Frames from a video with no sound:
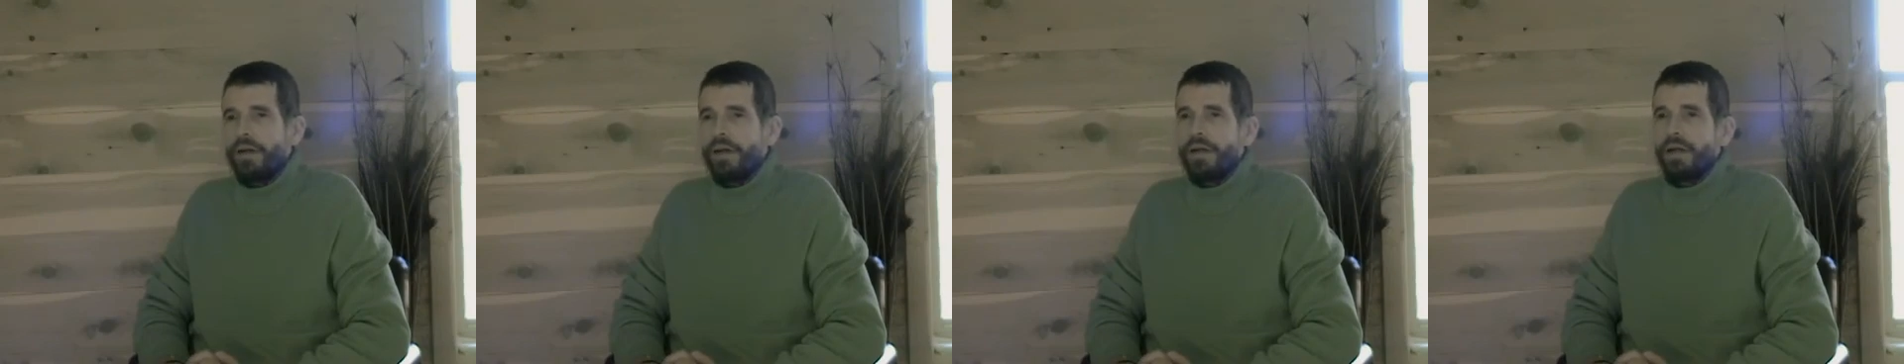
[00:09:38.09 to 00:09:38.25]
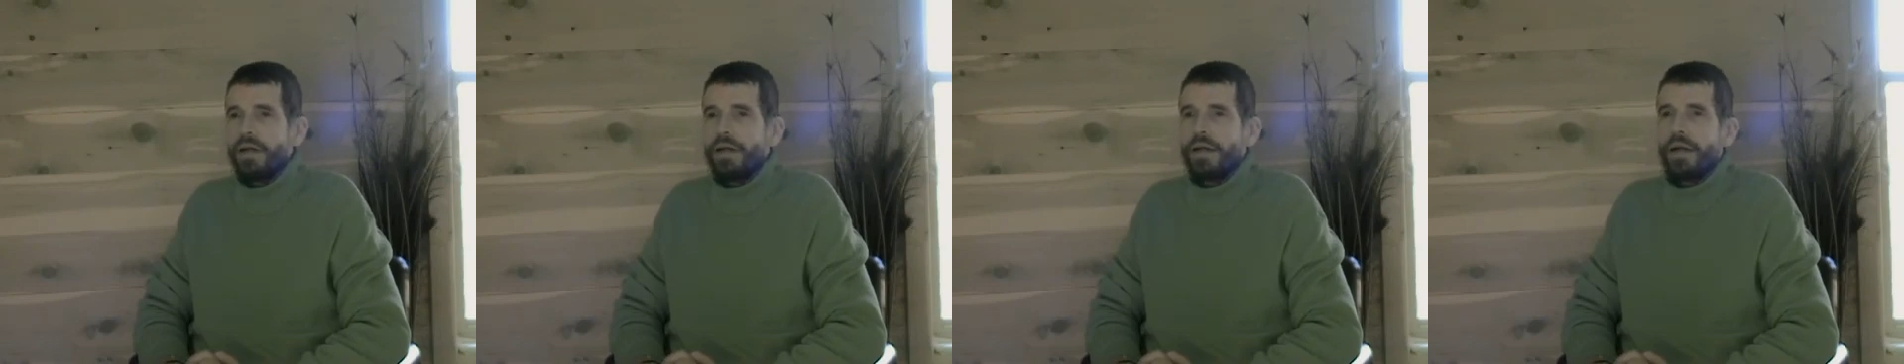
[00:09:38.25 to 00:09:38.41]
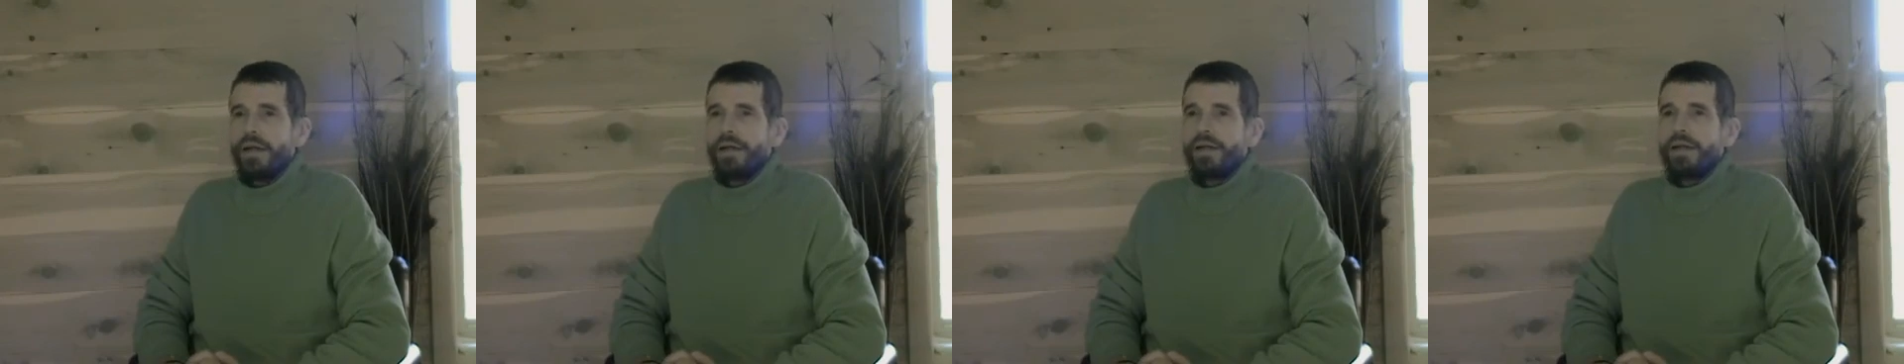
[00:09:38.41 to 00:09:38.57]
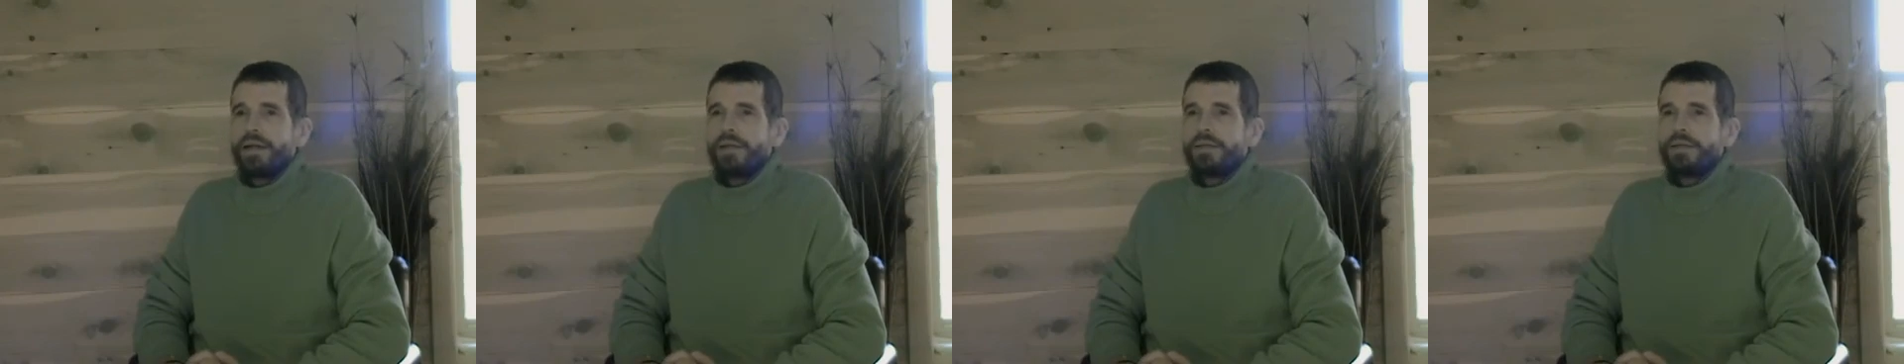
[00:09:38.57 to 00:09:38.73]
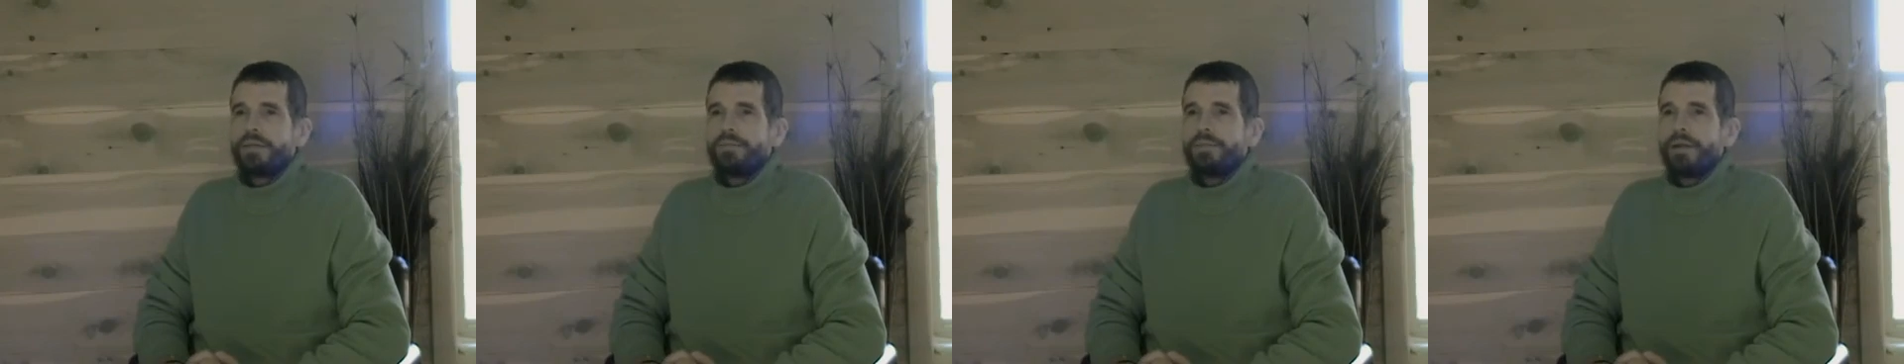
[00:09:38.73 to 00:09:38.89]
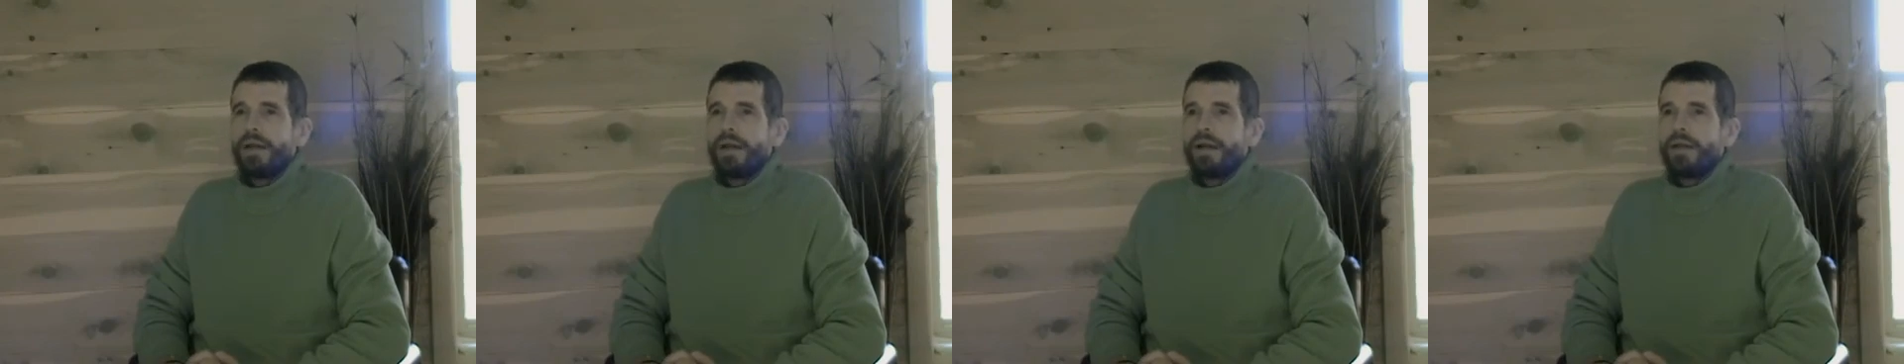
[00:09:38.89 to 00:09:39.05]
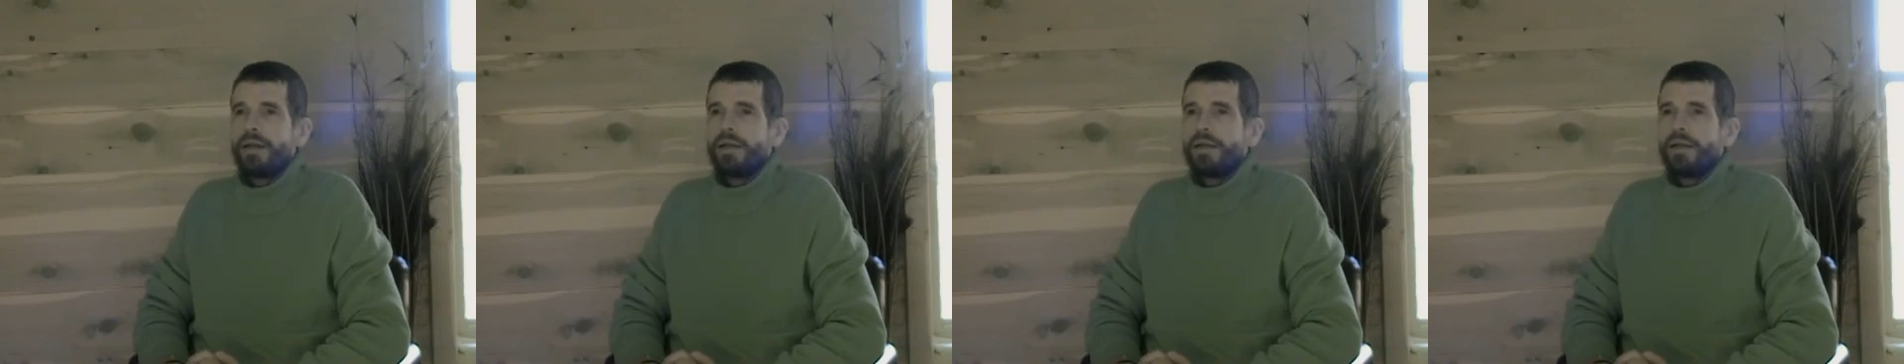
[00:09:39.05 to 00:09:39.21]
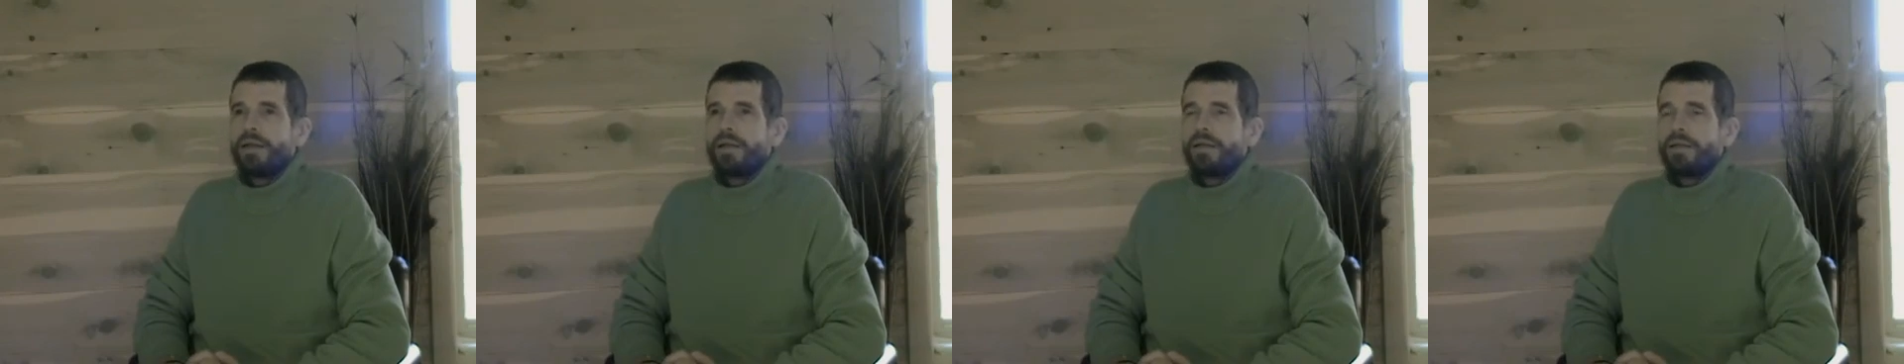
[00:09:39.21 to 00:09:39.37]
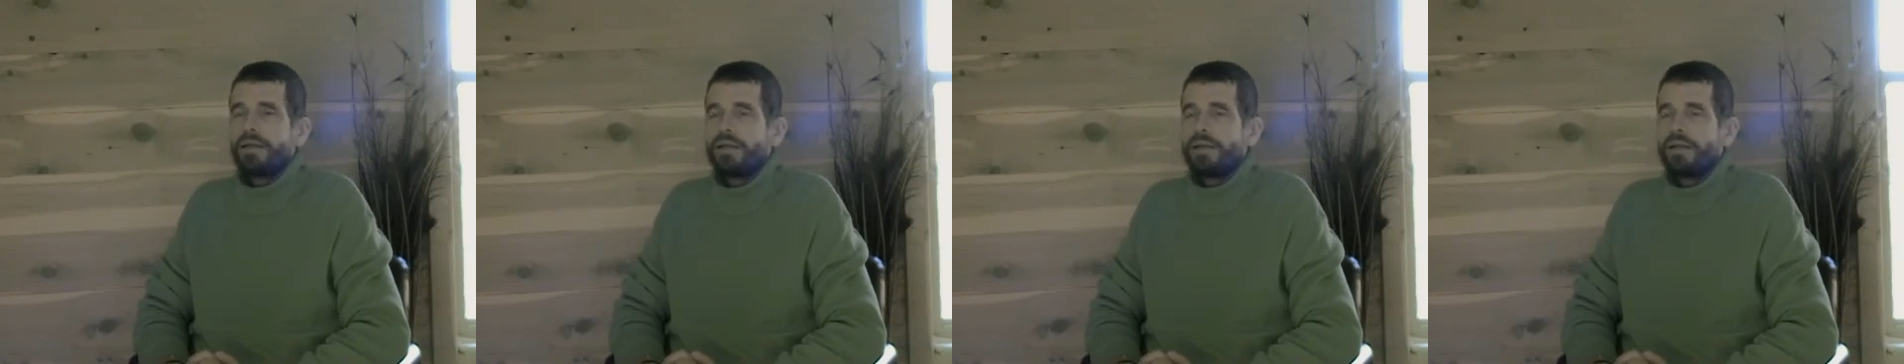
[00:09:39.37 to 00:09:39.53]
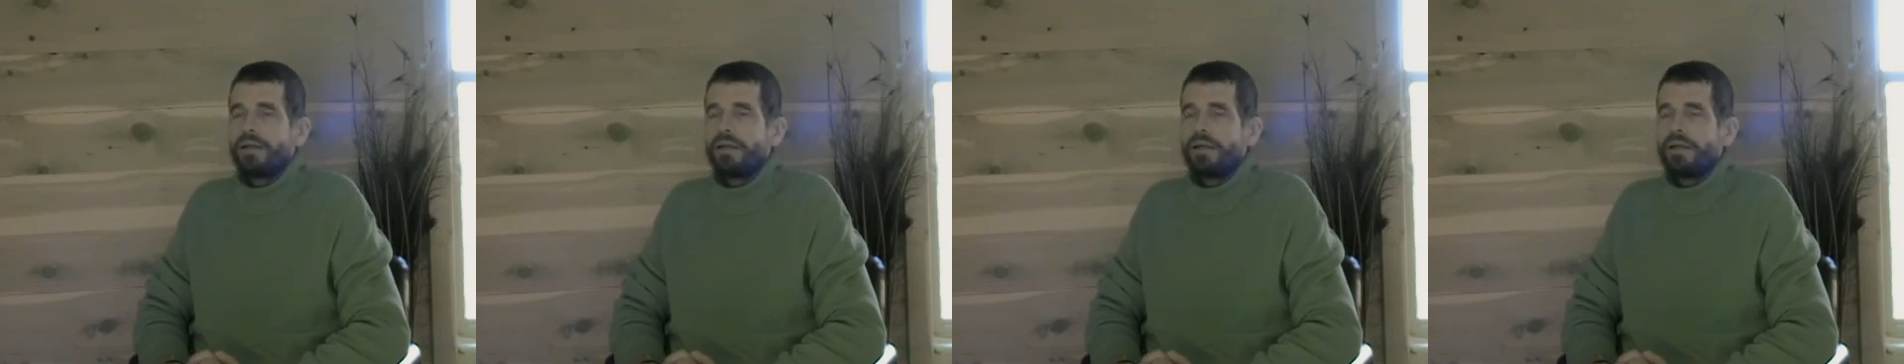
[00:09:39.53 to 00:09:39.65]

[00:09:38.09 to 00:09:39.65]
it again because apparently